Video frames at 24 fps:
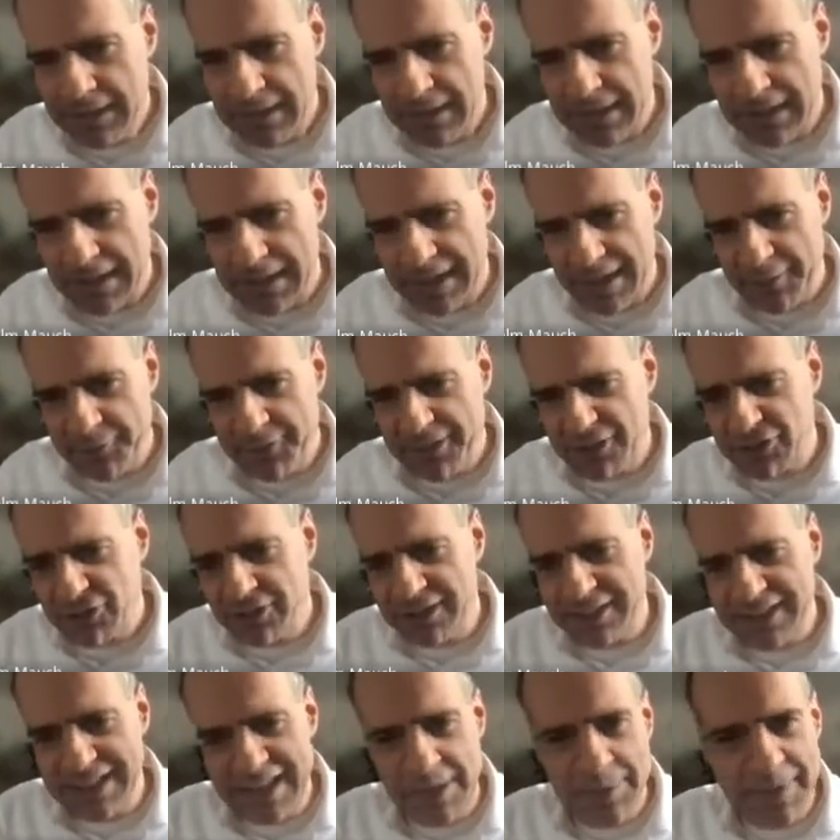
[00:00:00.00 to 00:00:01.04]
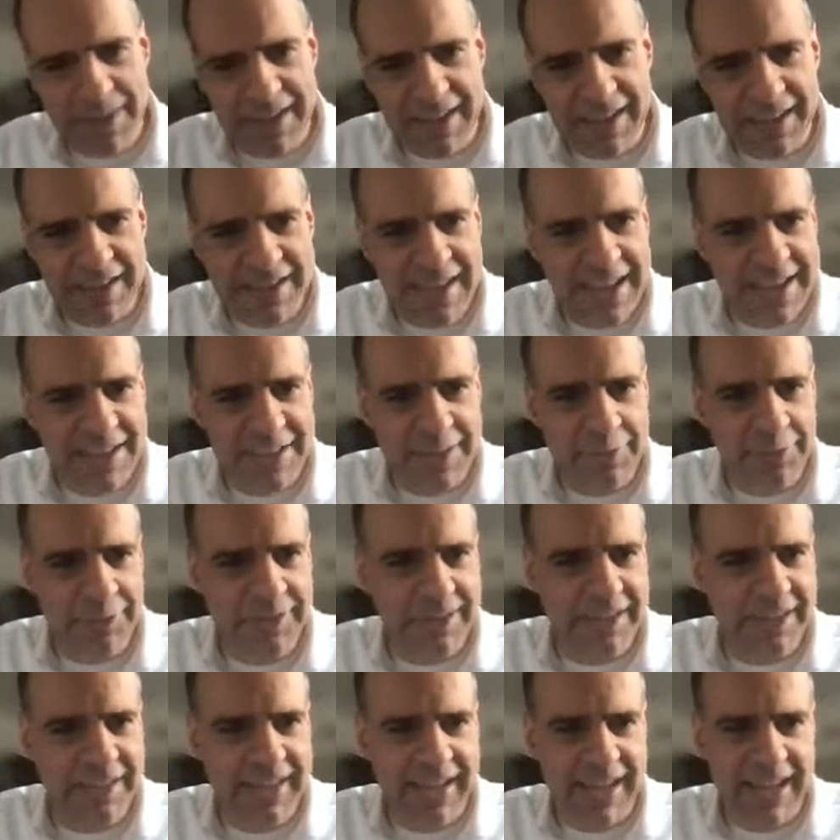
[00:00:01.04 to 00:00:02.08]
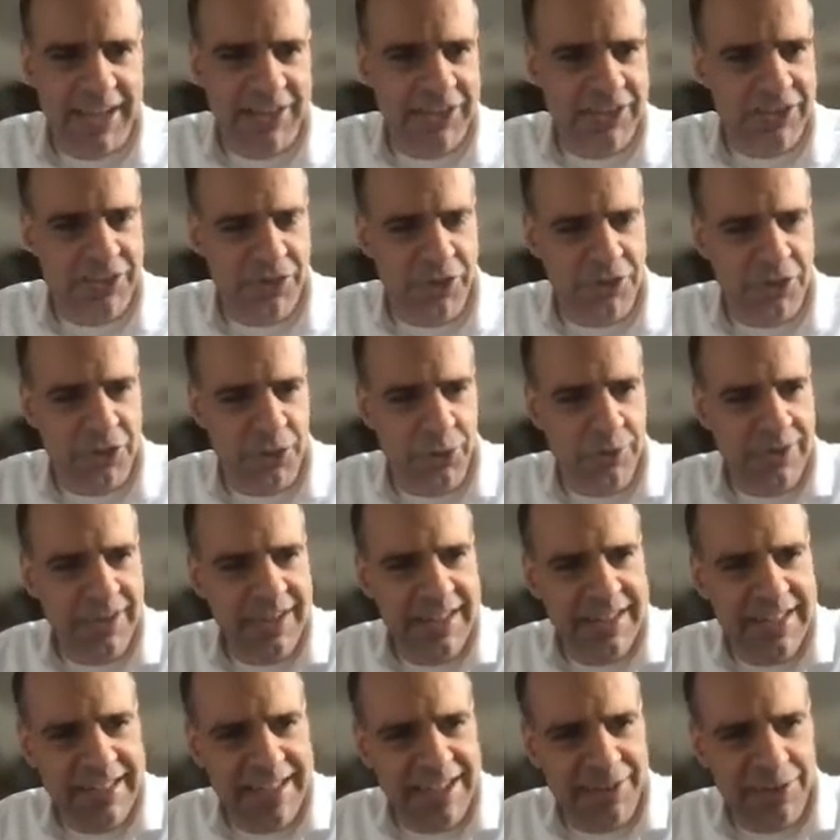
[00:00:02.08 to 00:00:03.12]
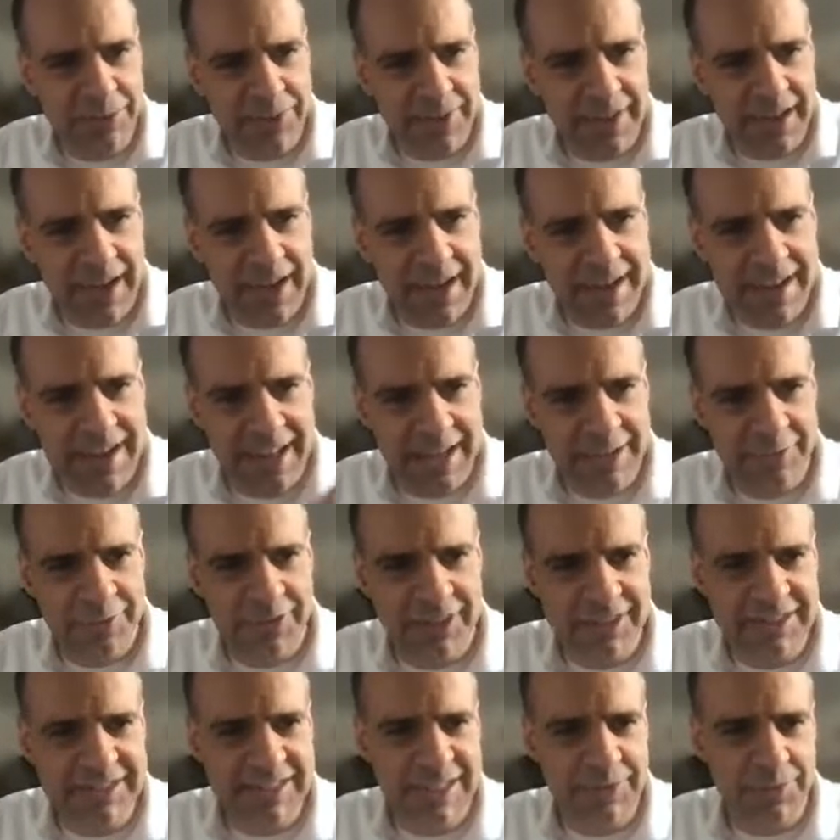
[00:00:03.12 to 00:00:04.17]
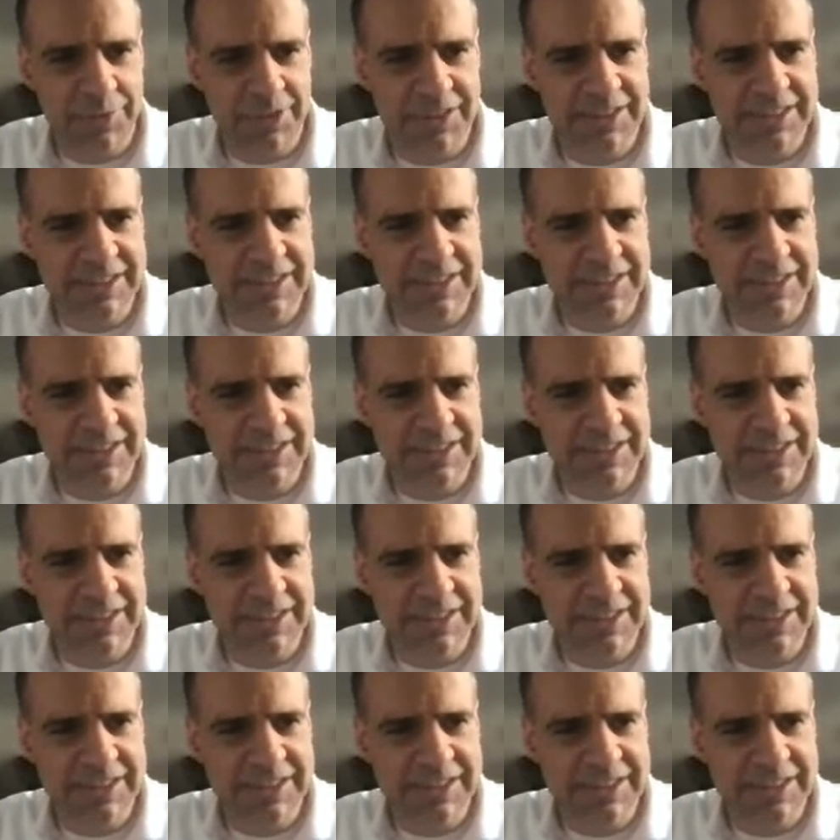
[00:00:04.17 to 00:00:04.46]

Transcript: efficiently, we can natively get not only e to the I alpha z1,